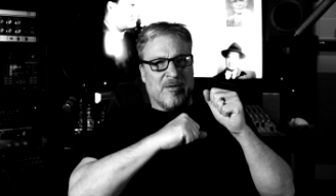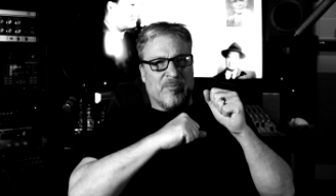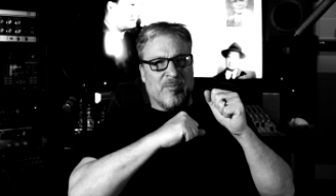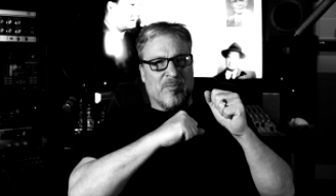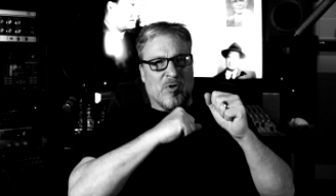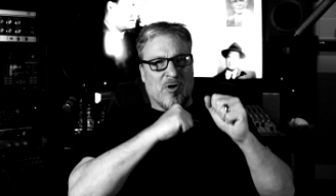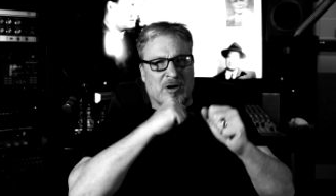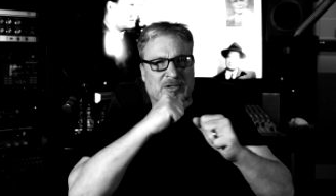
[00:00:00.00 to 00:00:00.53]

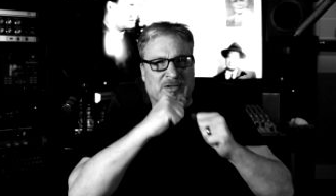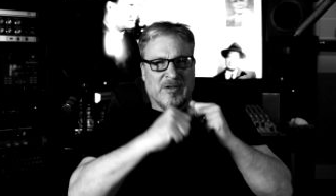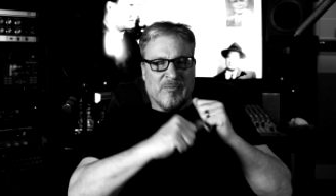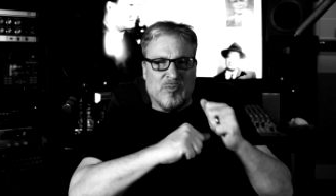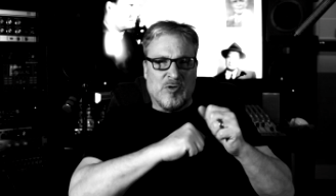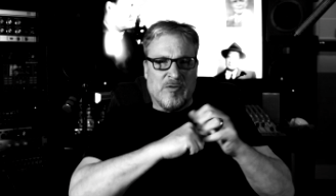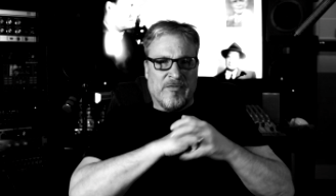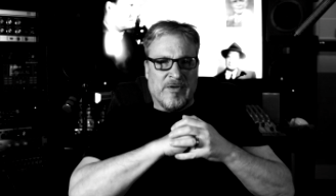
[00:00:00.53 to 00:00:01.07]
parts of the
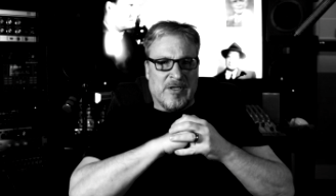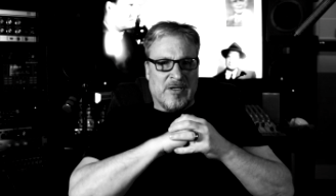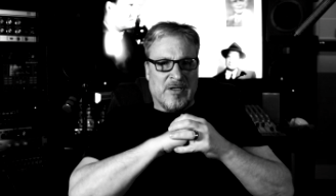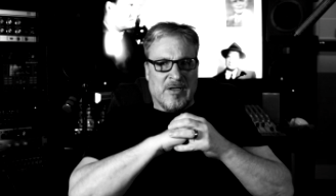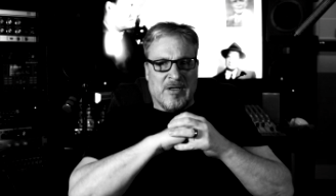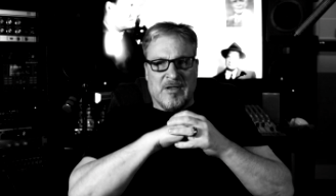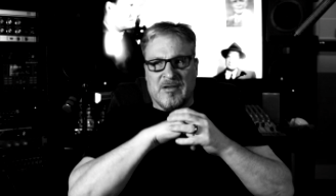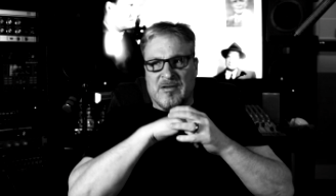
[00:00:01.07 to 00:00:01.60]
movie,
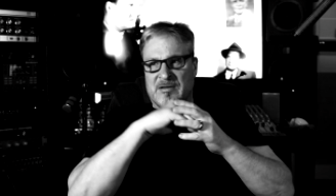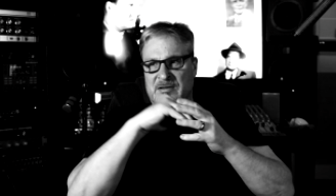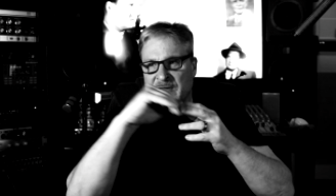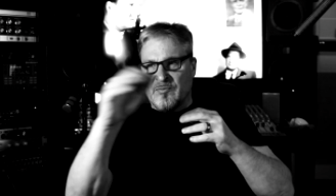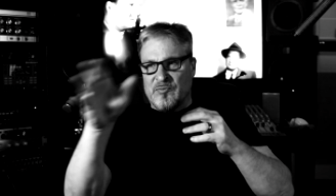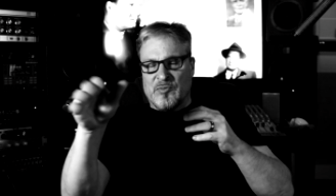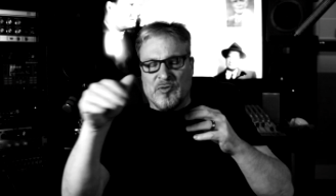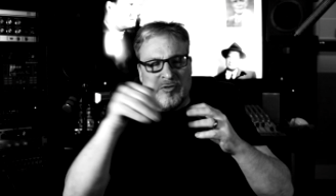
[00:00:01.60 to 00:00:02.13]

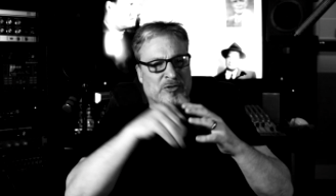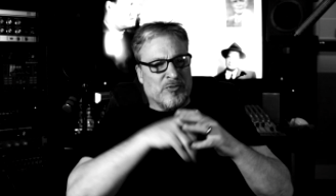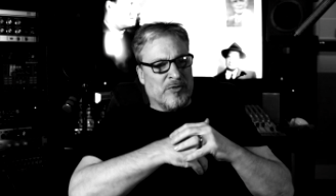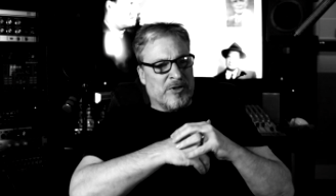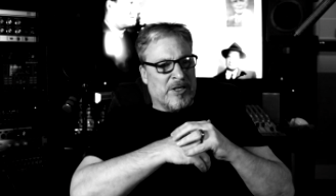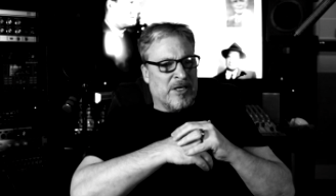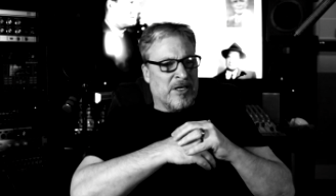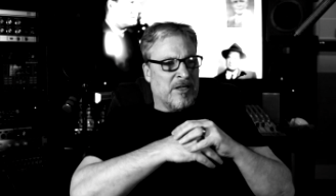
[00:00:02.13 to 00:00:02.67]
cymbals
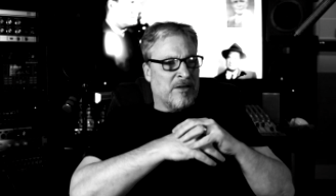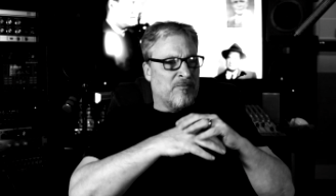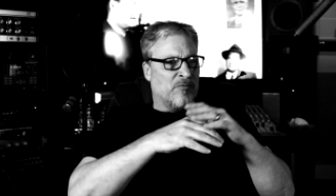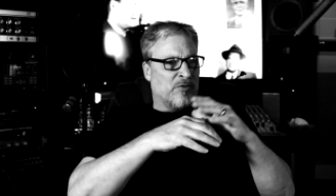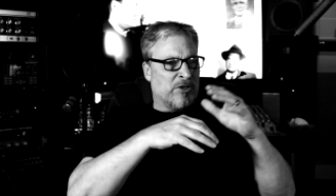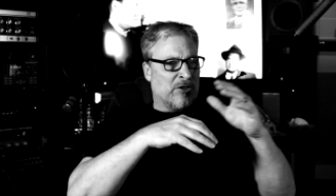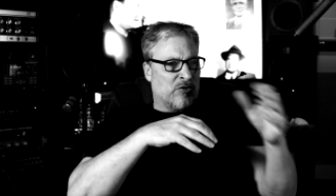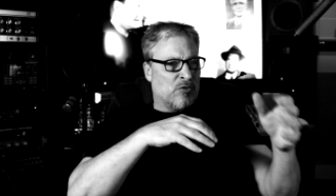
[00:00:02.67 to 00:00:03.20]
would hit
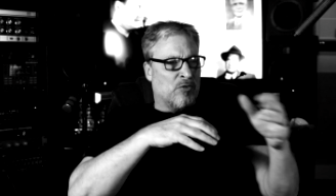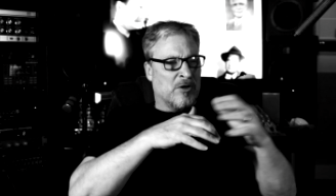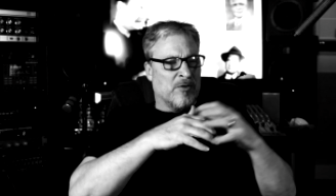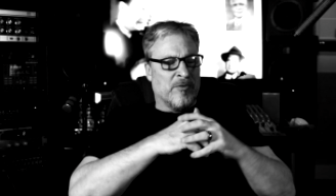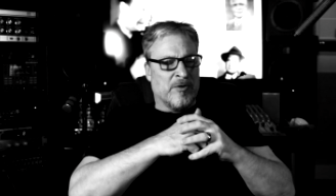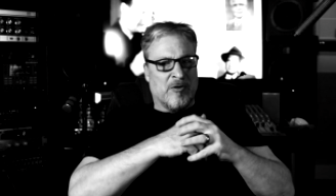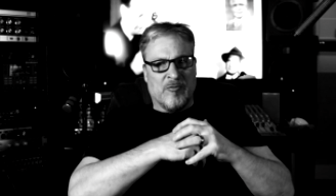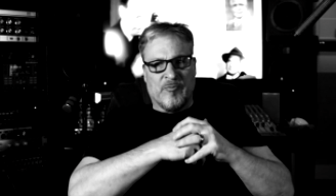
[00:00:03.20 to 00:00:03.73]
when the door
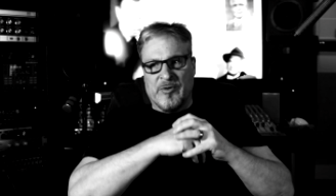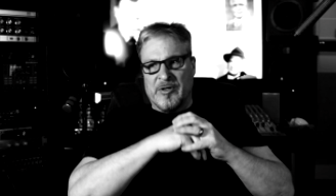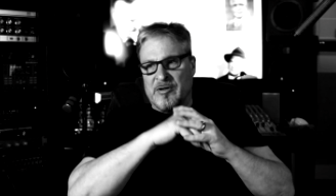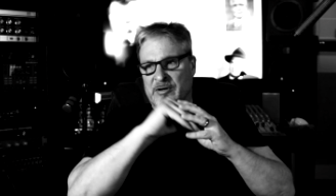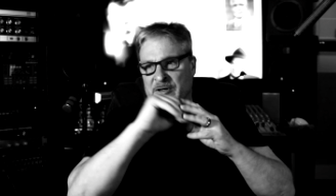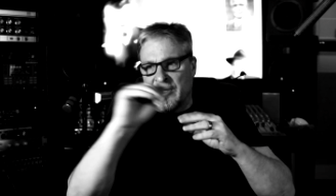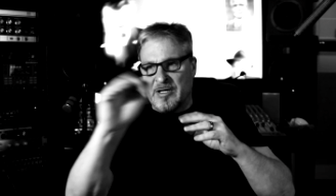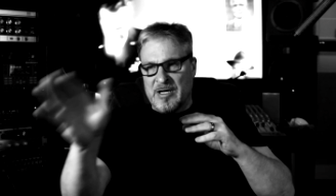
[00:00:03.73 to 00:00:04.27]
would open
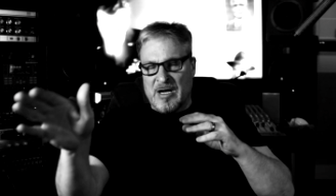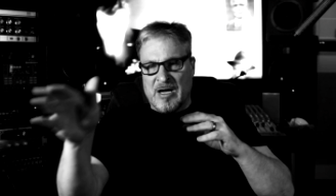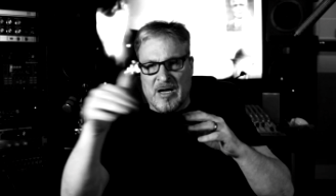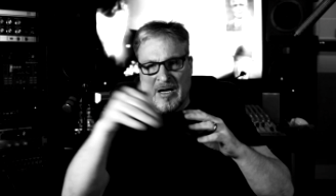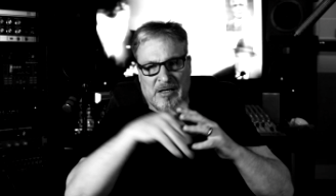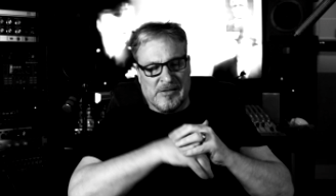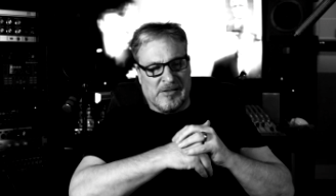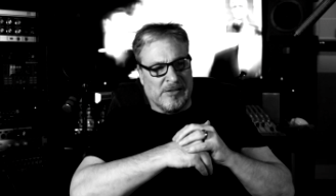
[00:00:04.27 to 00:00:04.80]
or
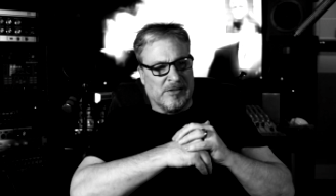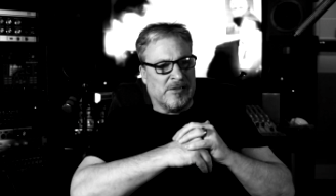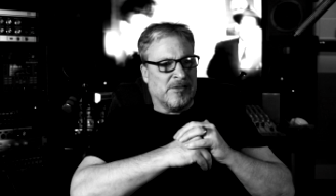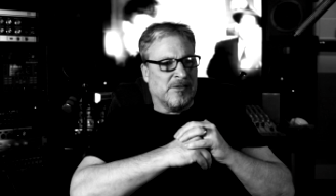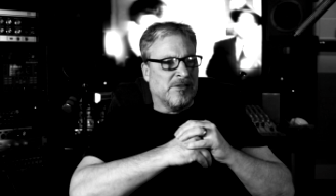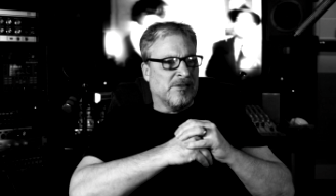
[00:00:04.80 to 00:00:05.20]
knocks, and